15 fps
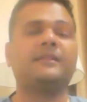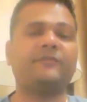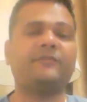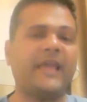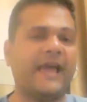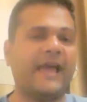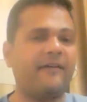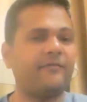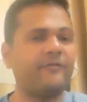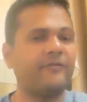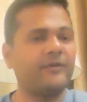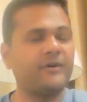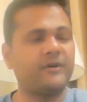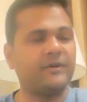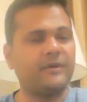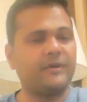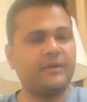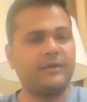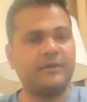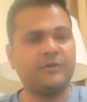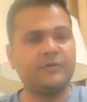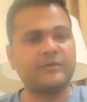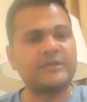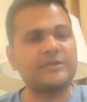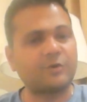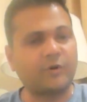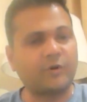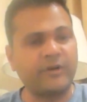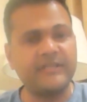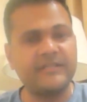we have user
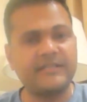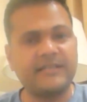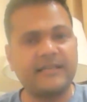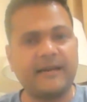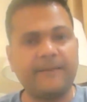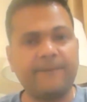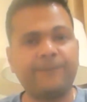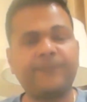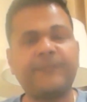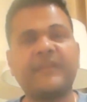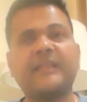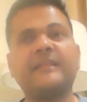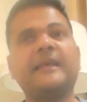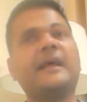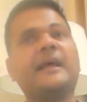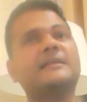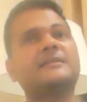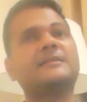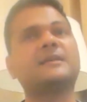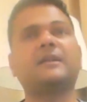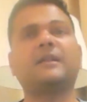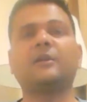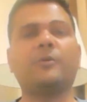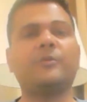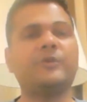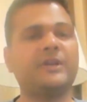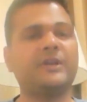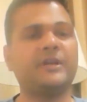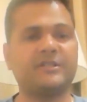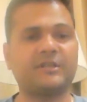story in Jira. There are certain
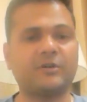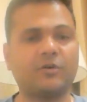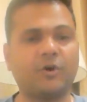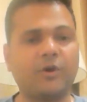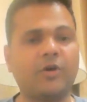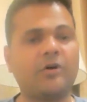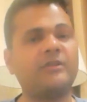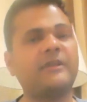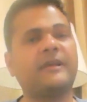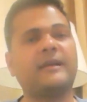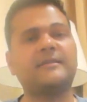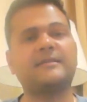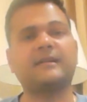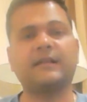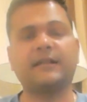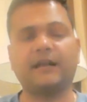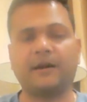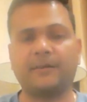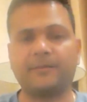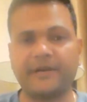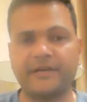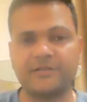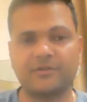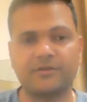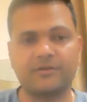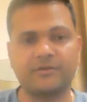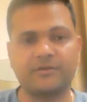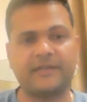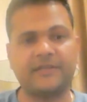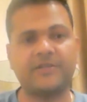communication going on. There are certain updates
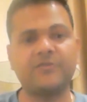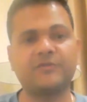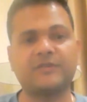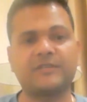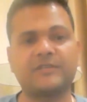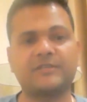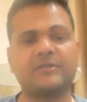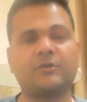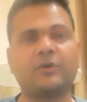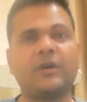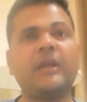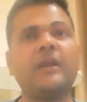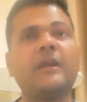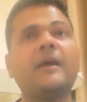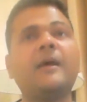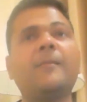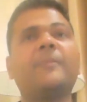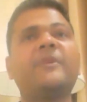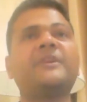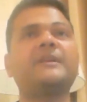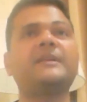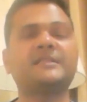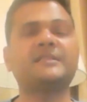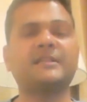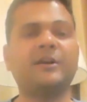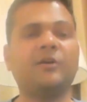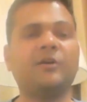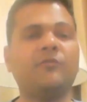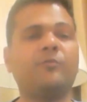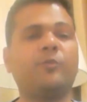on that user story. But
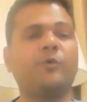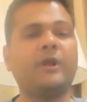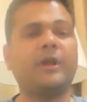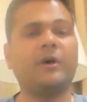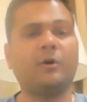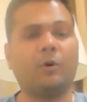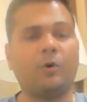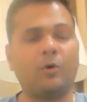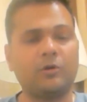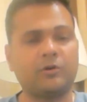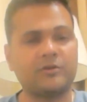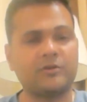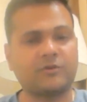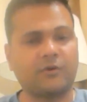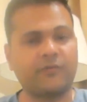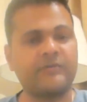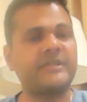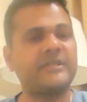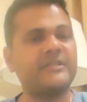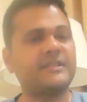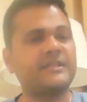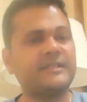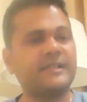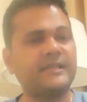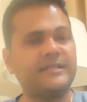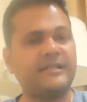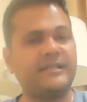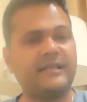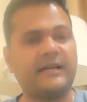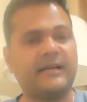instead of putting all those conversations in
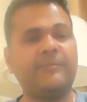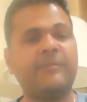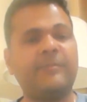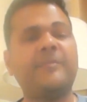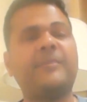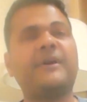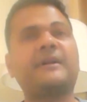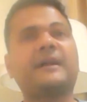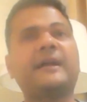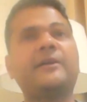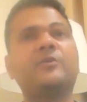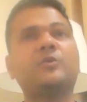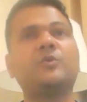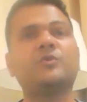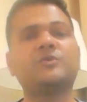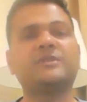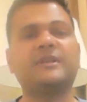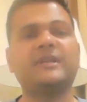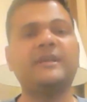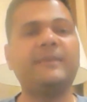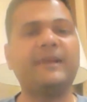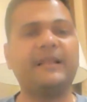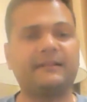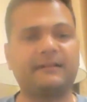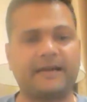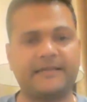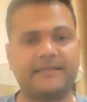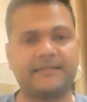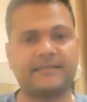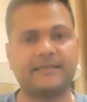Jira, people try to use email
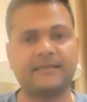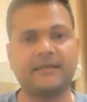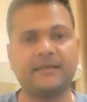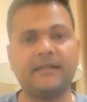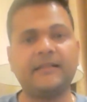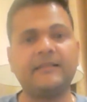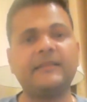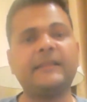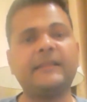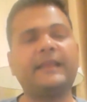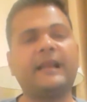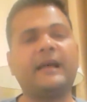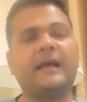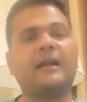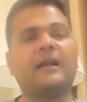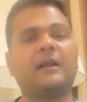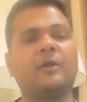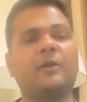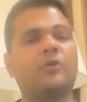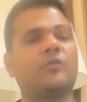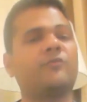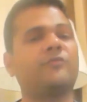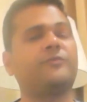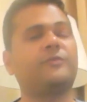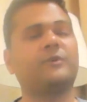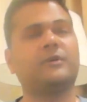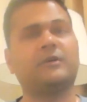threads. Then there are a lot of